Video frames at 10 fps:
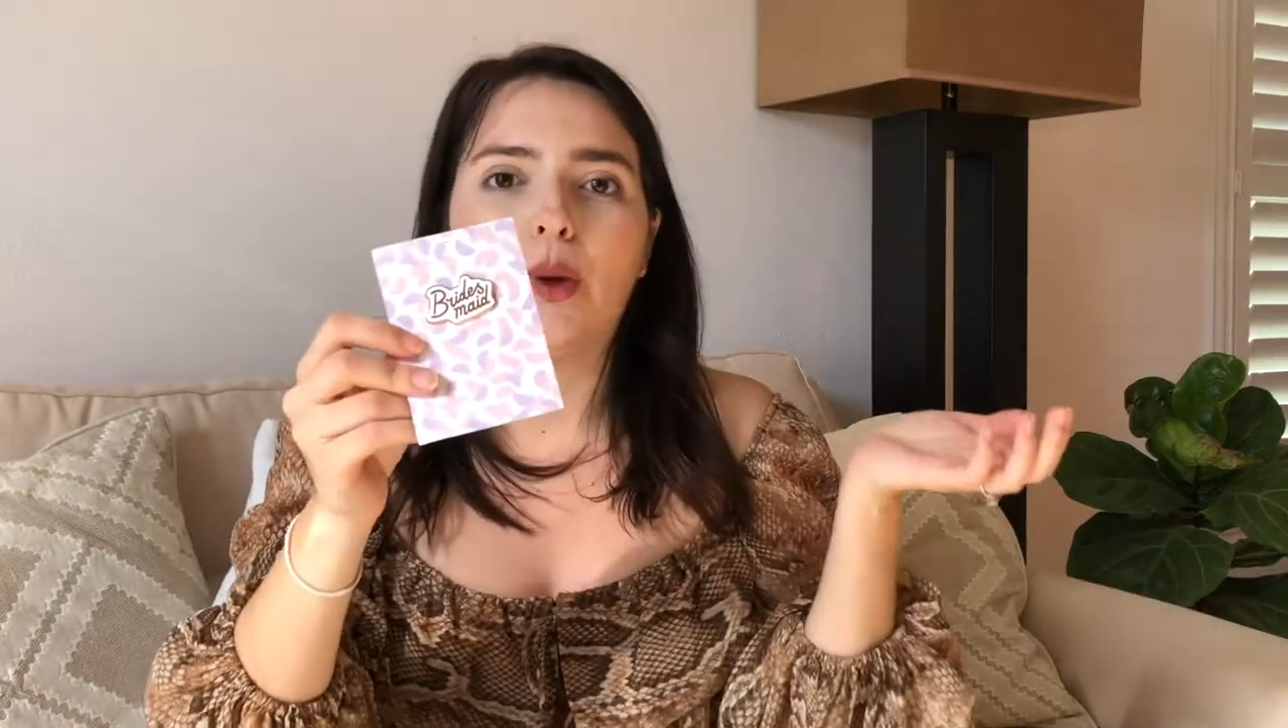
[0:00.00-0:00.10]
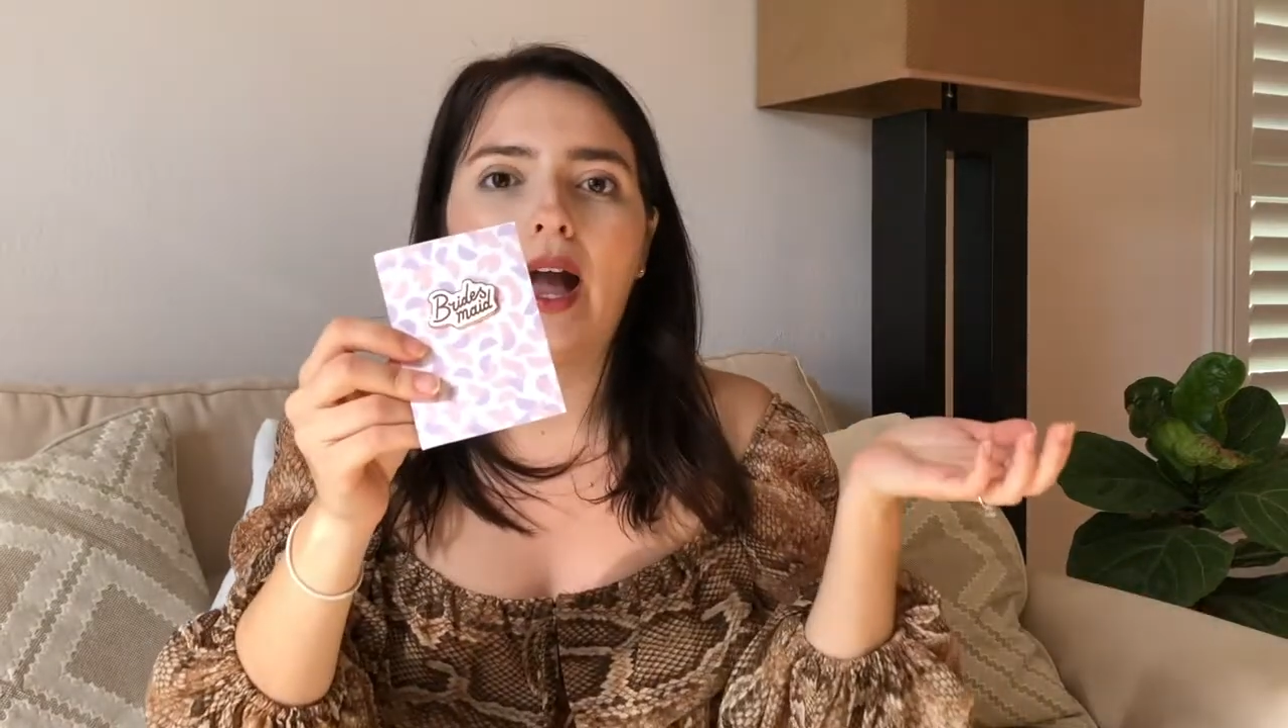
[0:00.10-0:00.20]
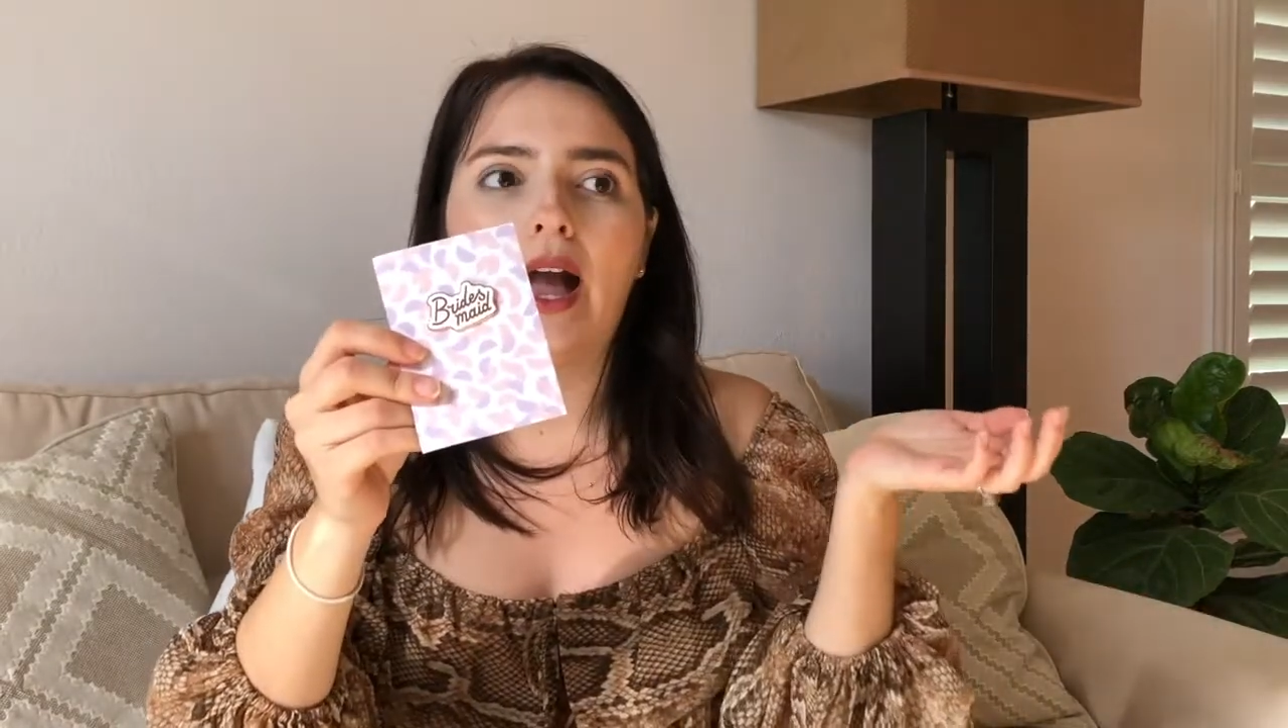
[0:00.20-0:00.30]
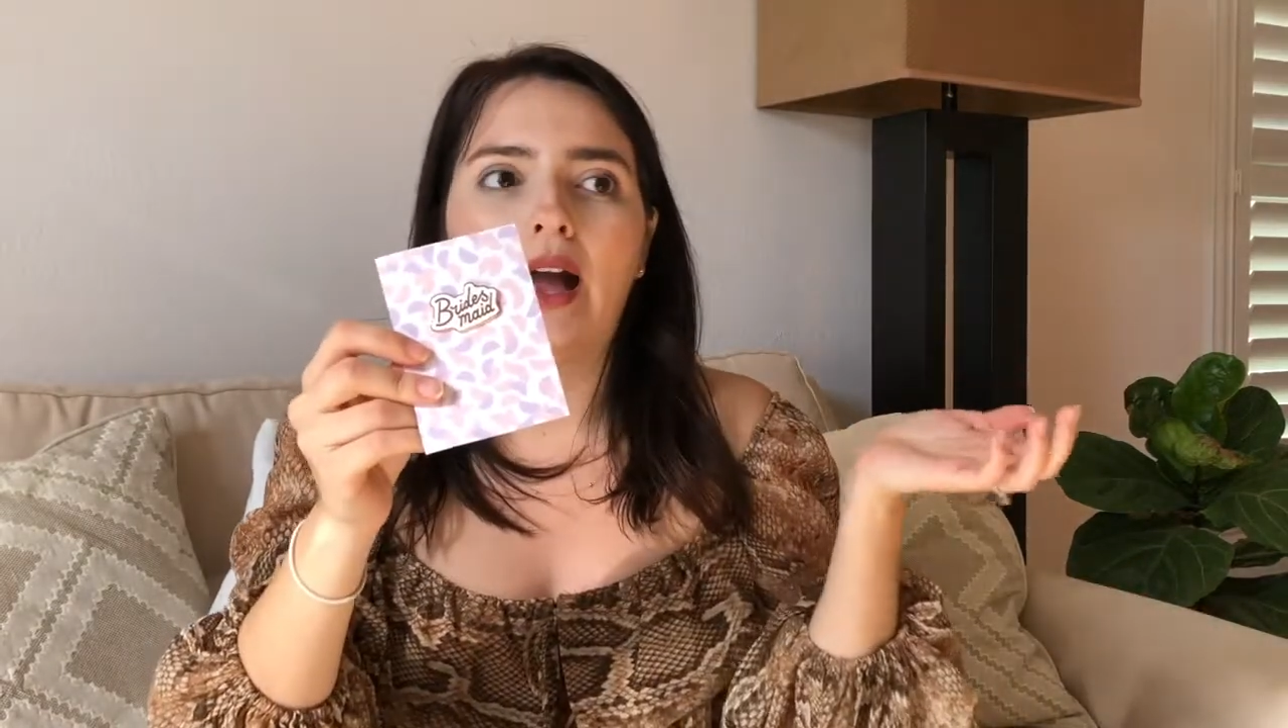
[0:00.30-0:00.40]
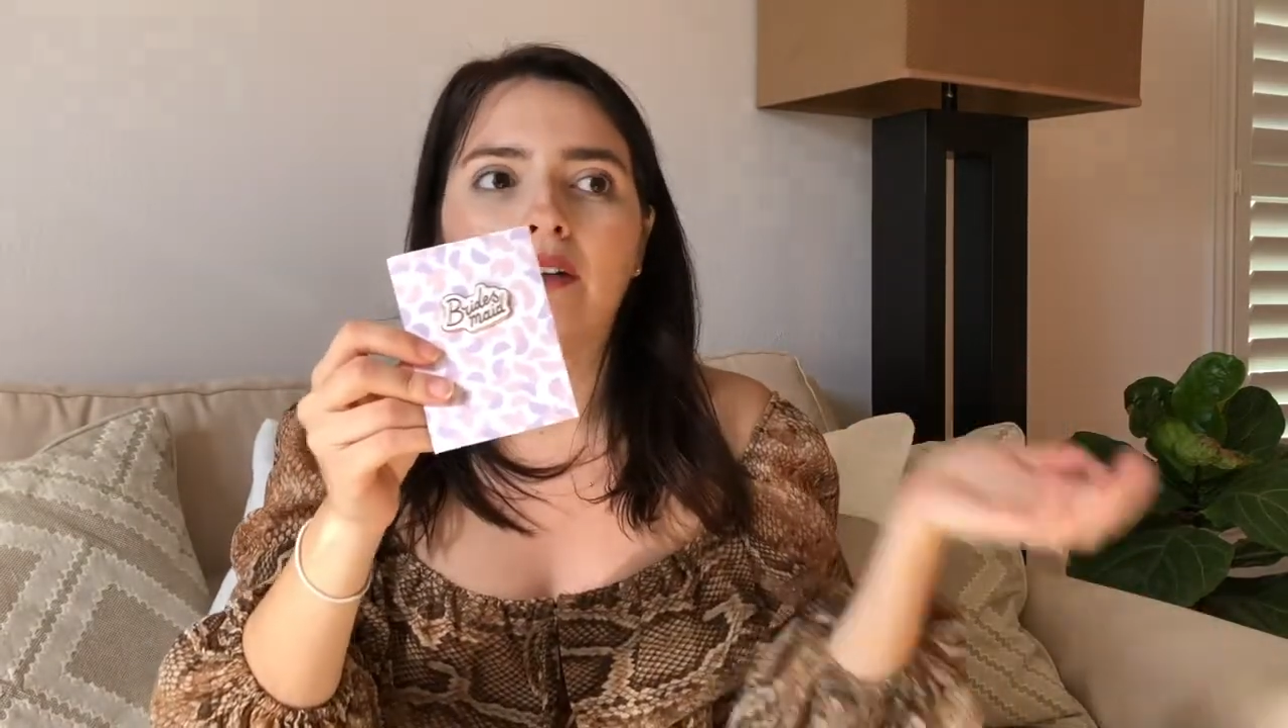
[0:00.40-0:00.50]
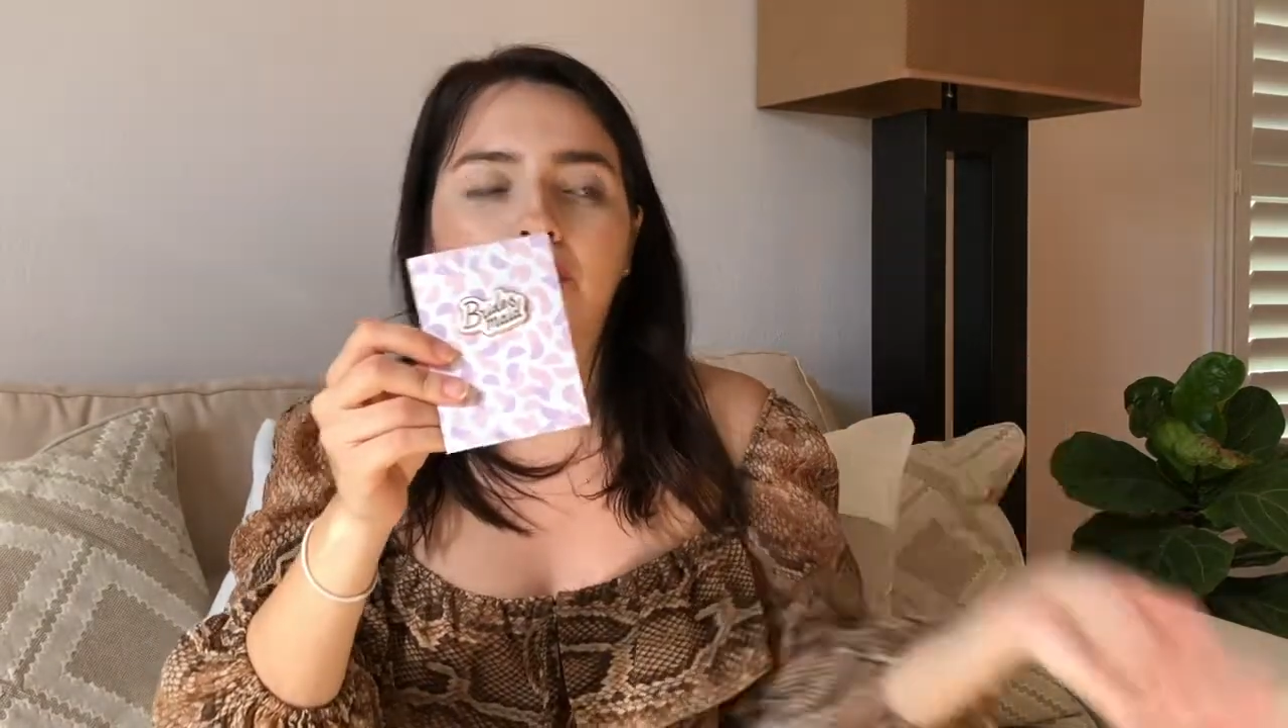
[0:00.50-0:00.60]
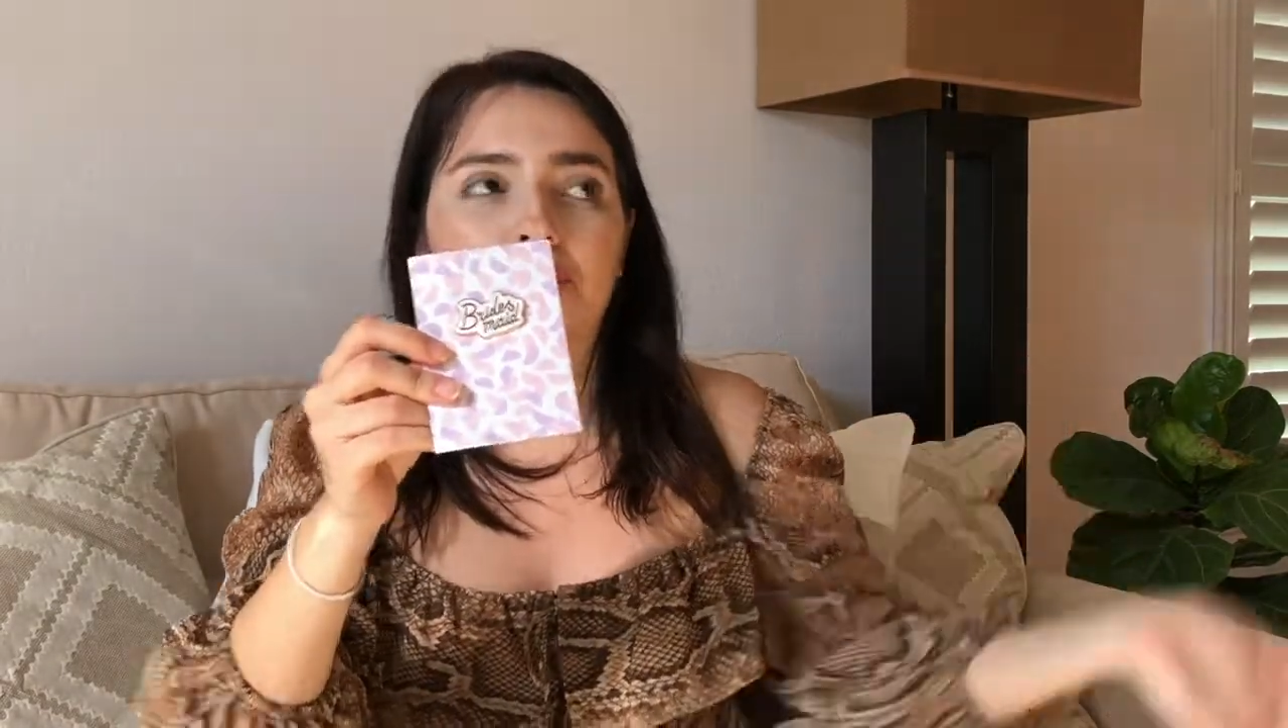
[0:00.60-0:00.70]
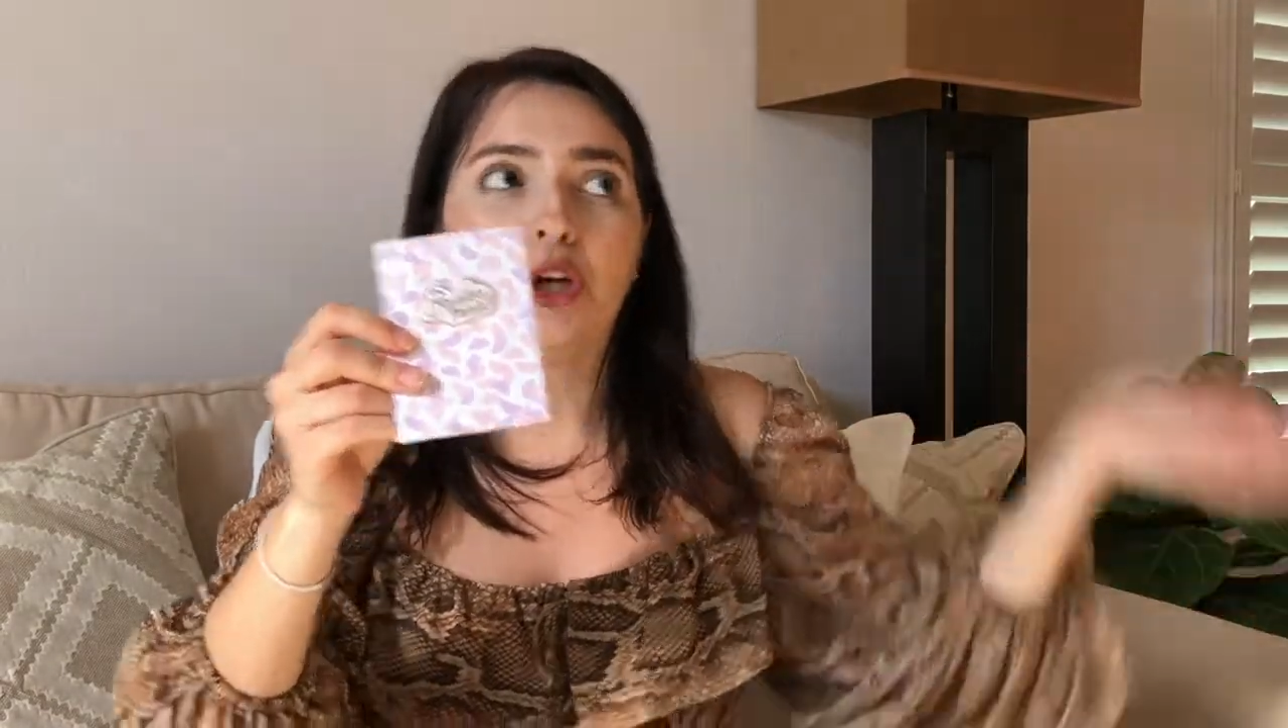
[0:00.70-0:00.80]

have